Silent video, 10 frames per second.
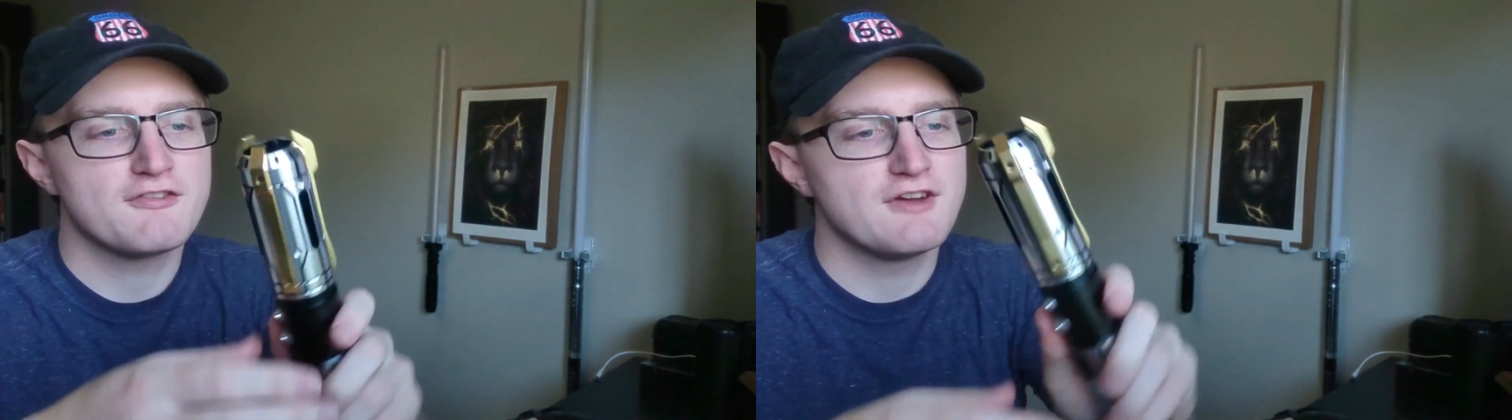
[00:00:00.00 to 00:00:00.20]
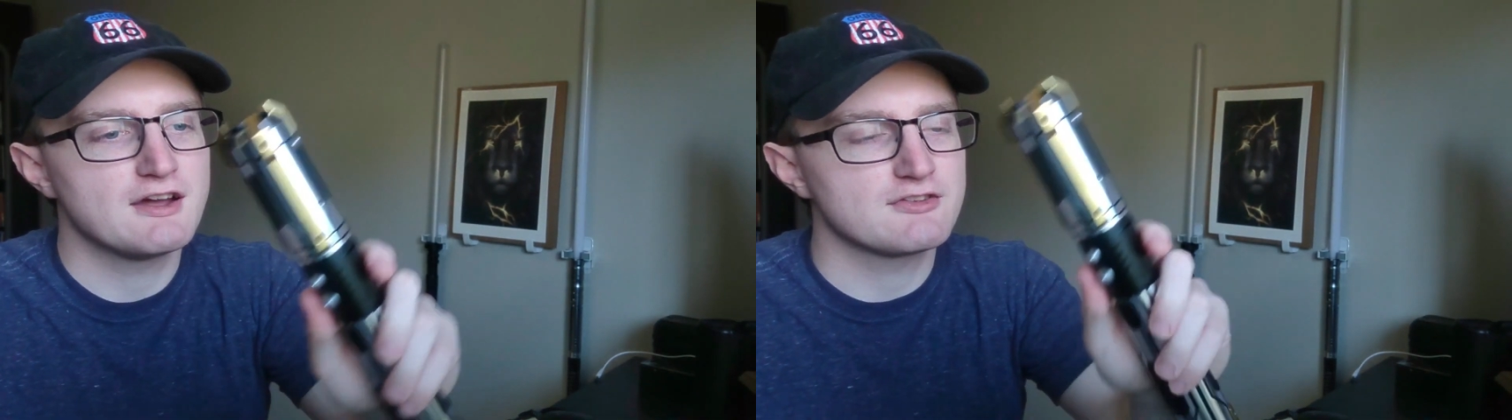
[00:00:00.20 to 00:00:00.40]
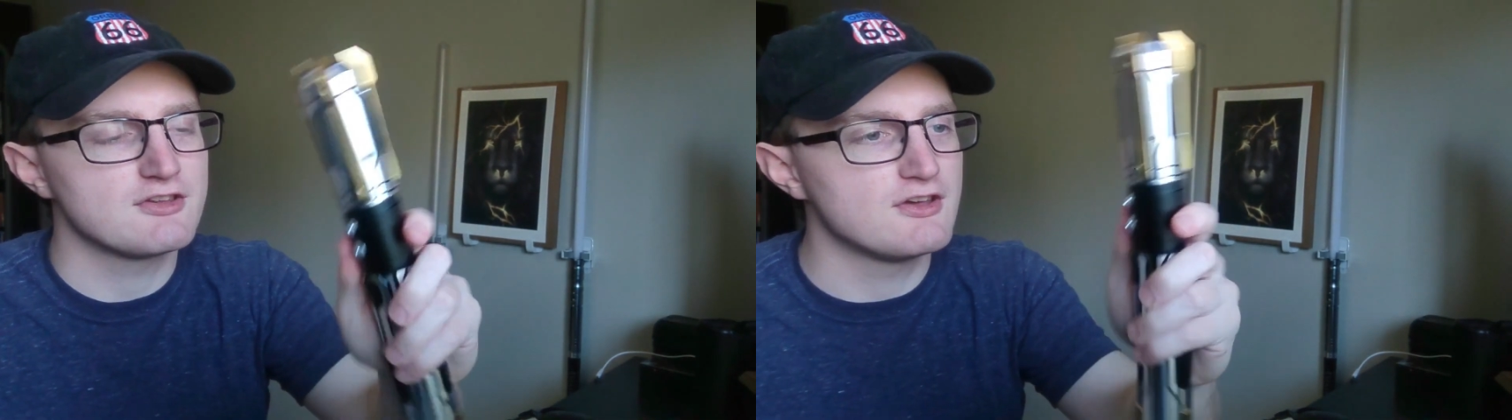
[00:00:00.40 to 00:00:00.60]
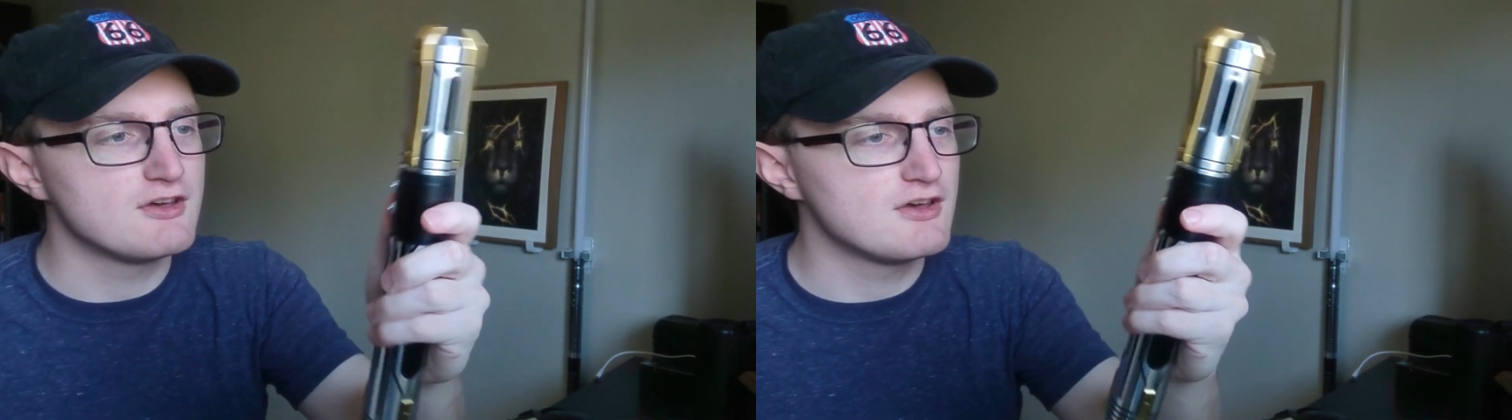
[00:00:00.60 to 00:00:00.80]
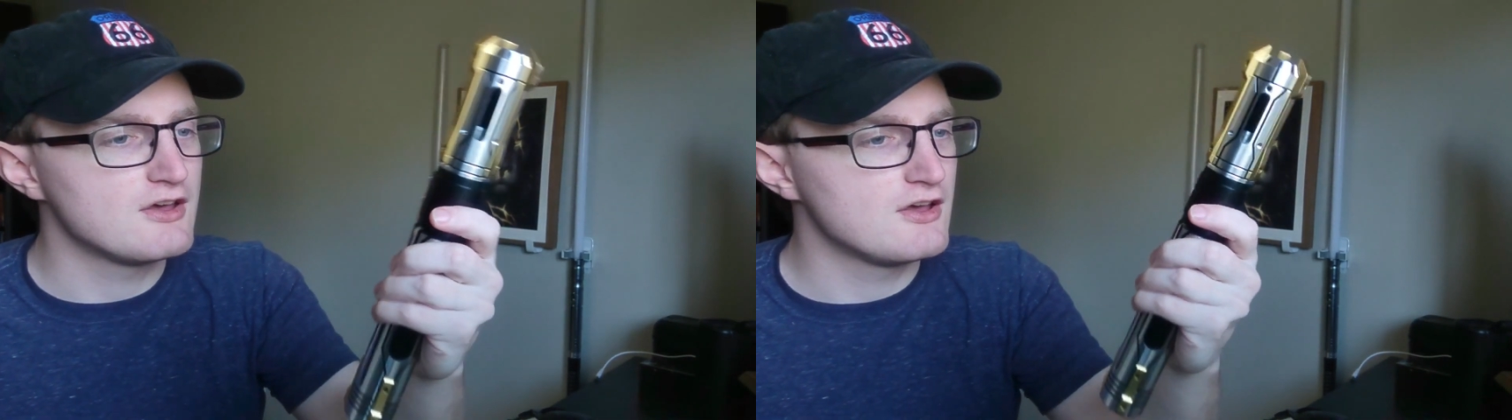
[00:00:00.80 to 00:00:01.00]
effect.
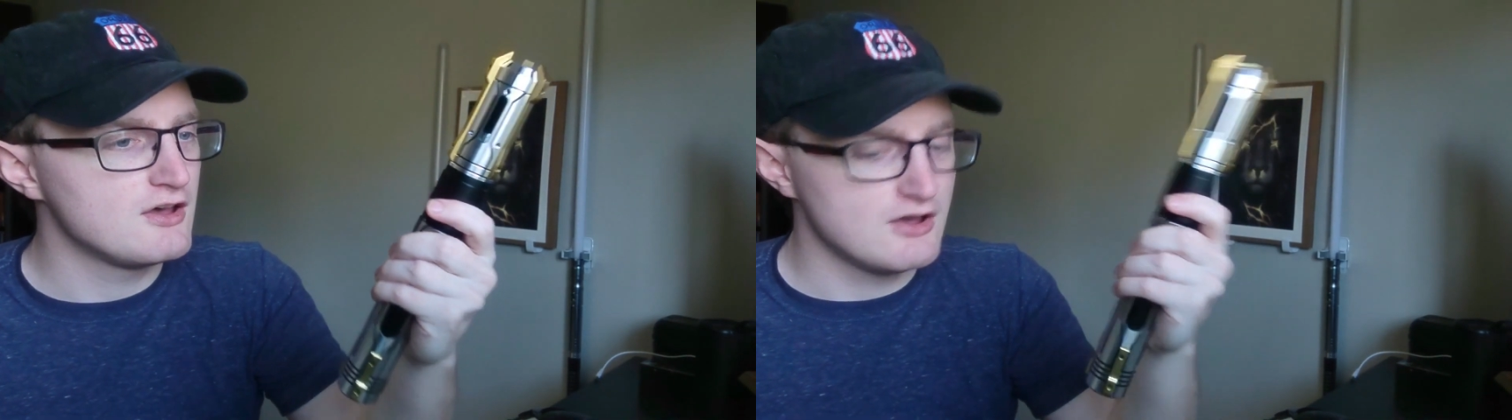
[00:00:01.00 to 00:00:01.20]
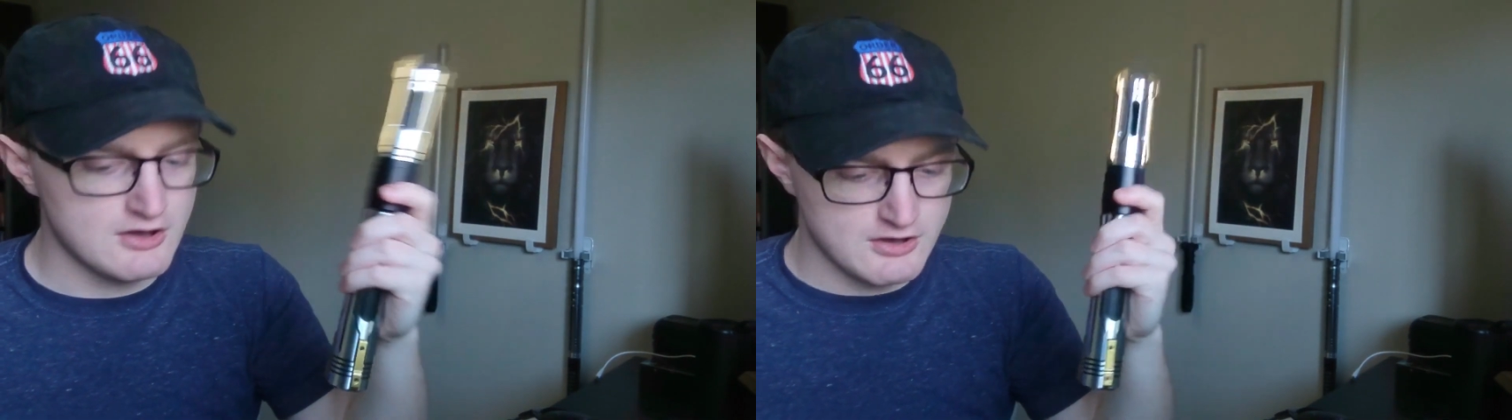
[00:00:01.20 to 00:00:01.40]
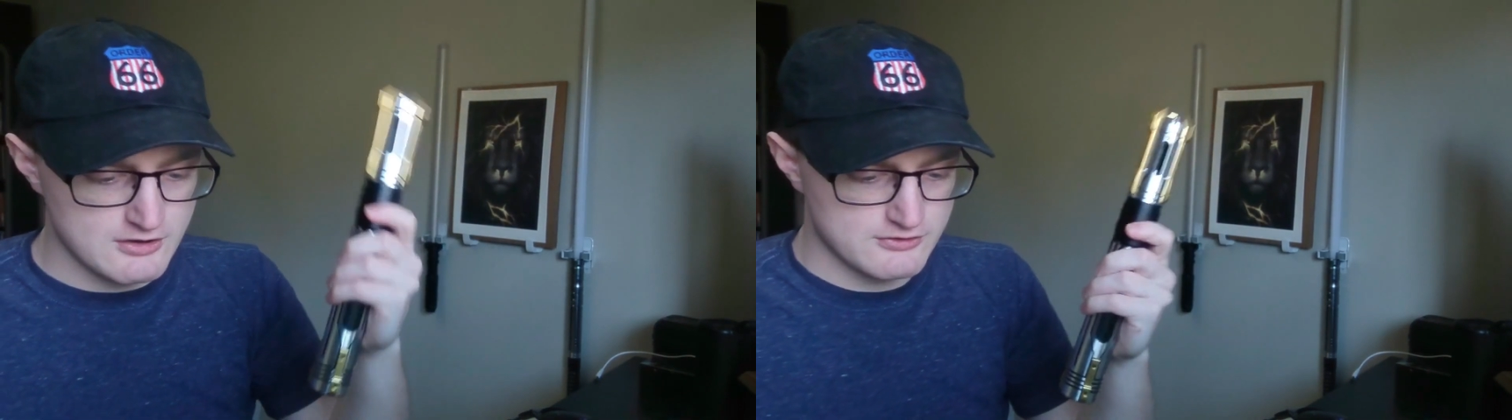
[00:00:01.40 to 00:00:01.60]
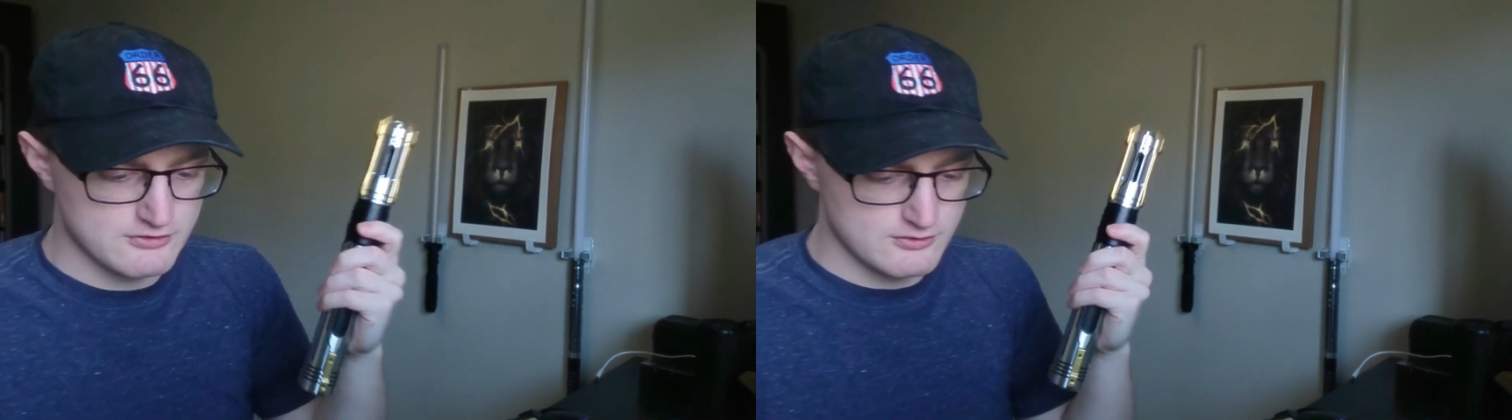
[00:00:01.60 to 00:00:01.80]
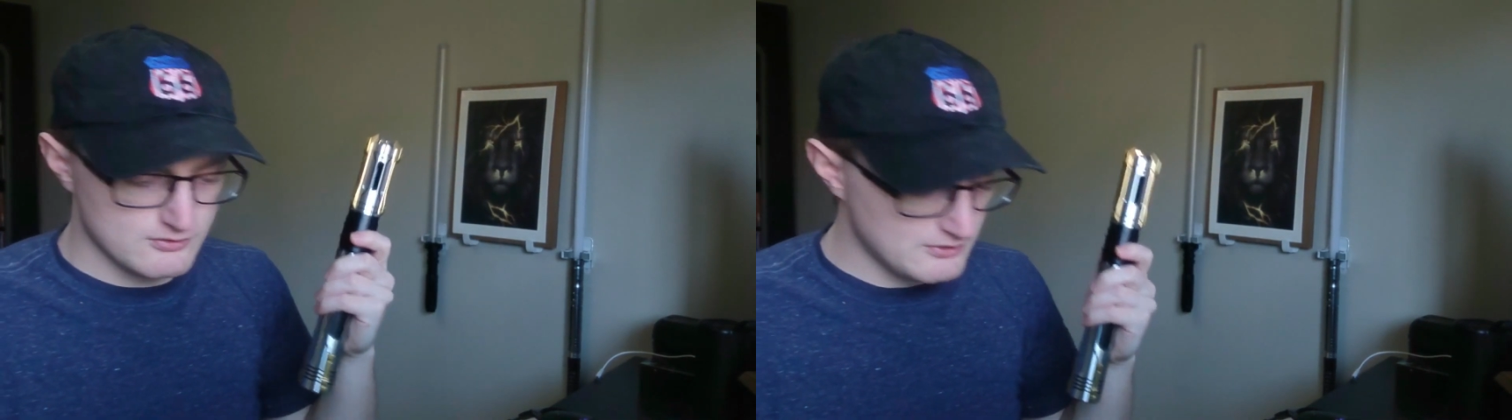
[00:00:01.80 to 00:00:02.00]

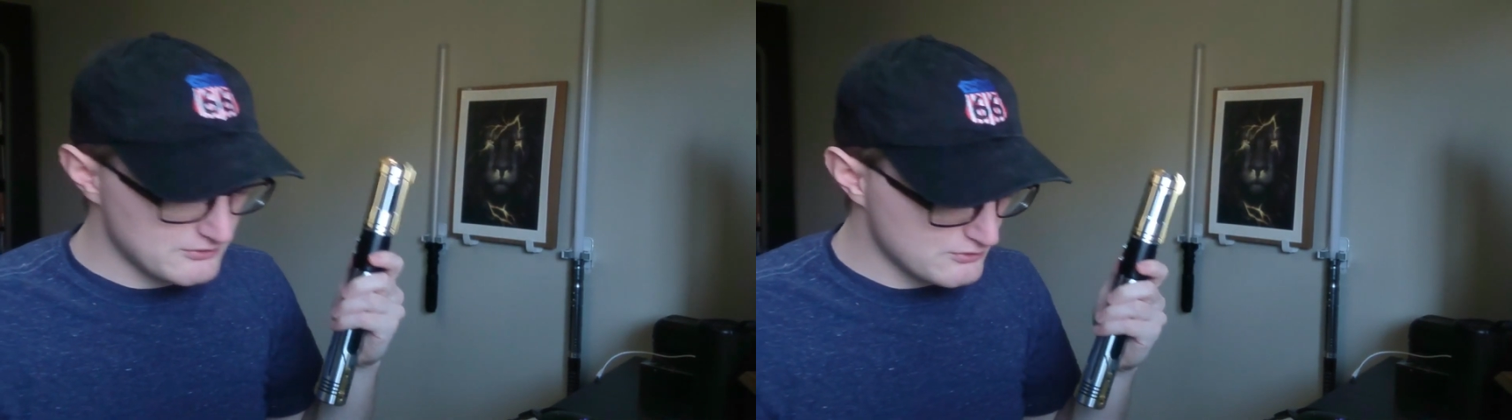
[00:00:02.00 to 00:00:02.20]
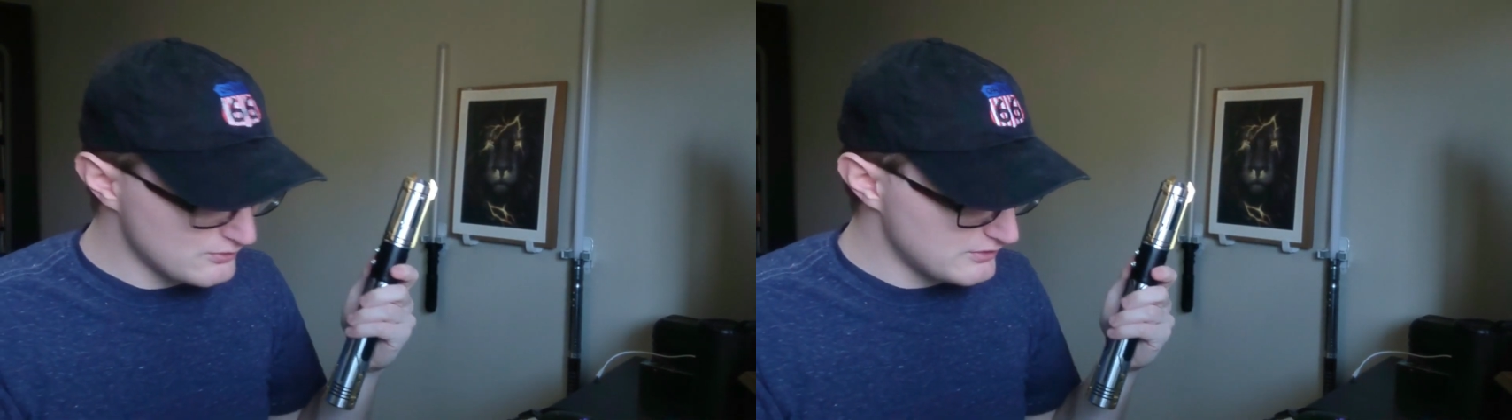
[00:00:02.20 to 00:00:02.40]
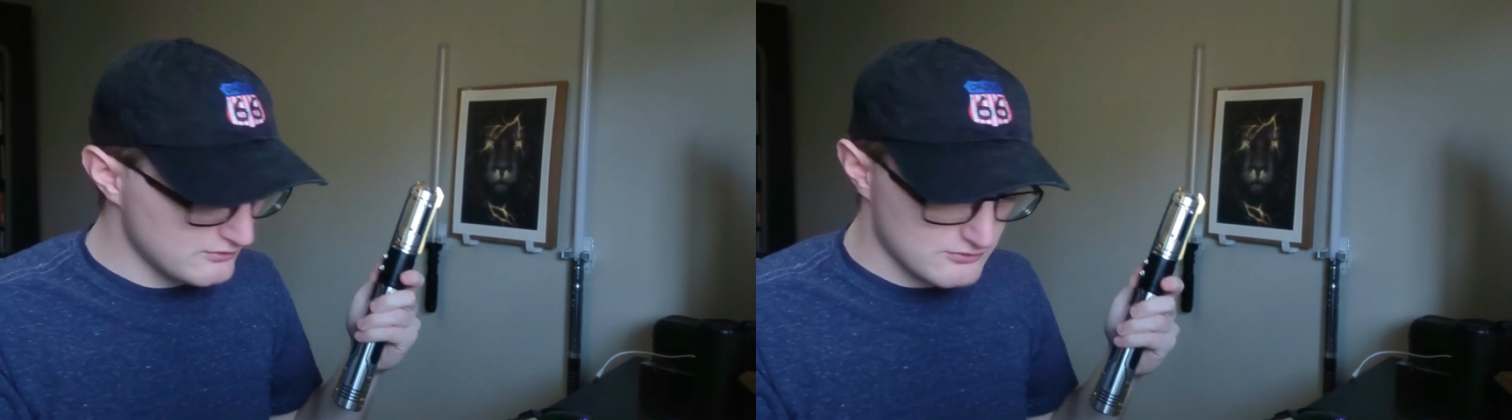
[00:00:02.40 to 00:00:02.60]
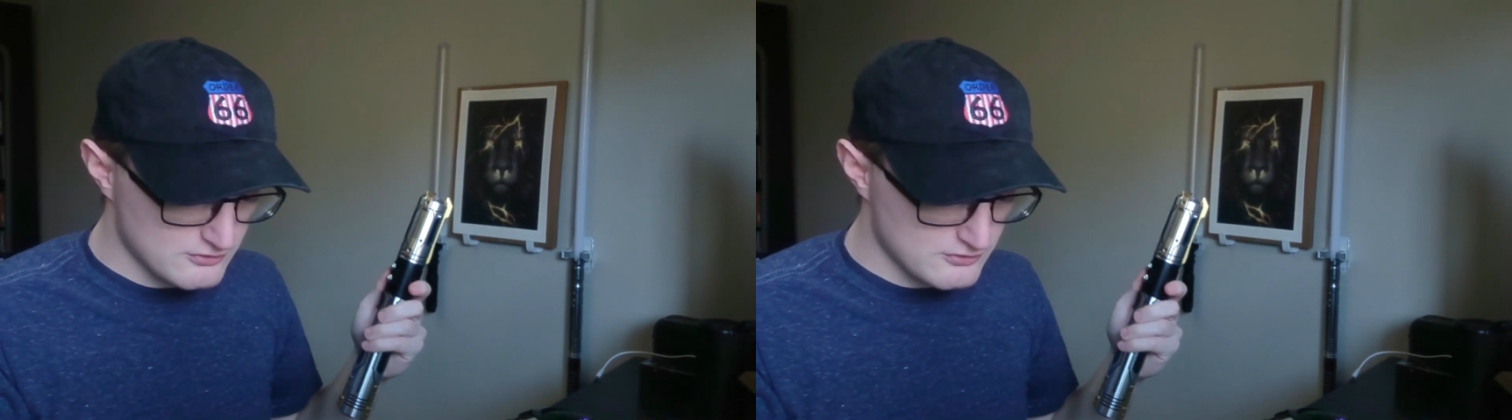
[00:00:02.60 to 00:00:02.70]
So let's go ahead and